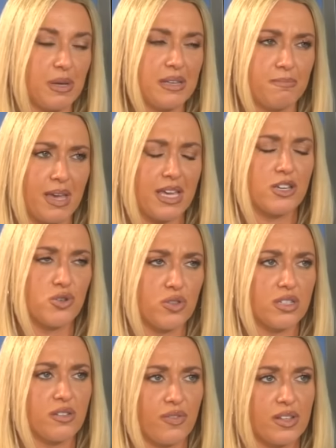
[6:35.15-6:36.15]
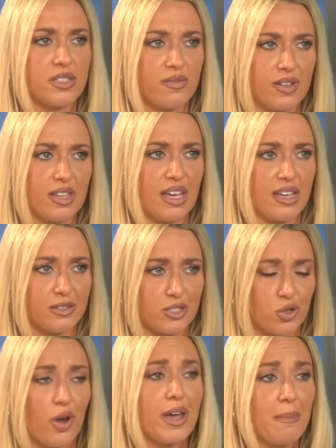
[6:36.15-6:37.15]
But it's making sure that defensively they
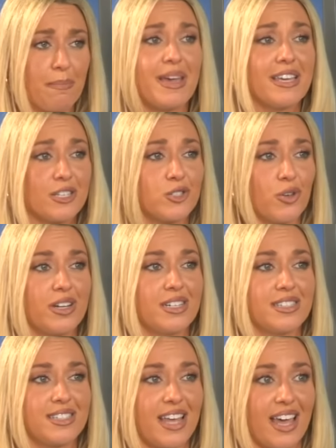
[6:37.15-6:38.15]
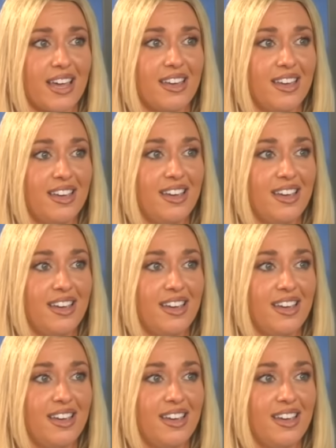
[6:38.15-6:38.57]
try and be as solid as they